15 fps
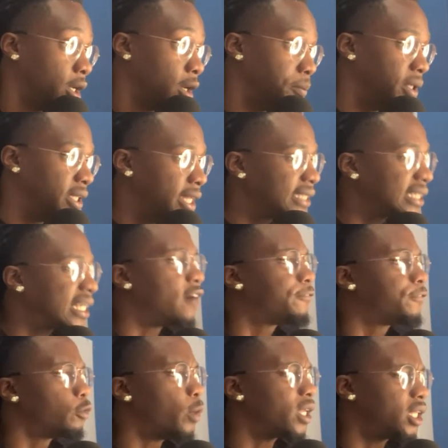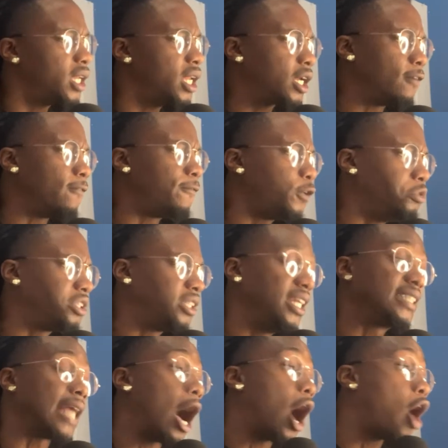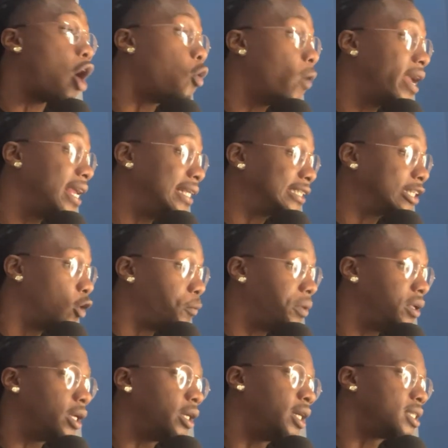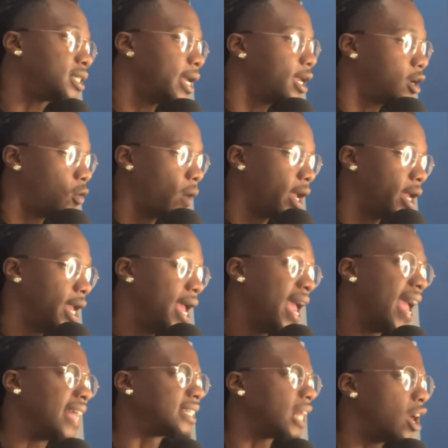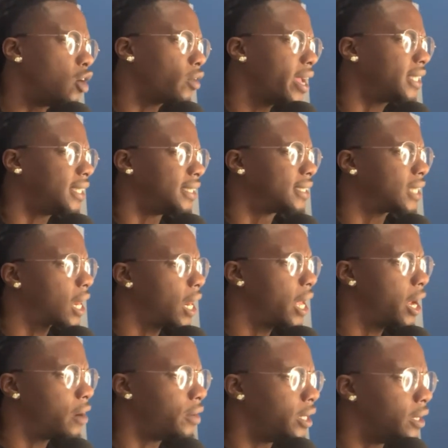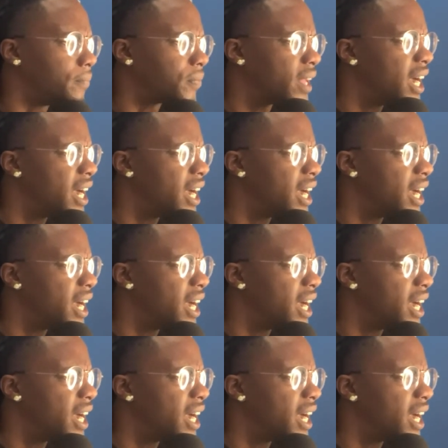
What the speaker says: But discomfort rather than confusion is always going to be a good takeaway, as long as it's clarity,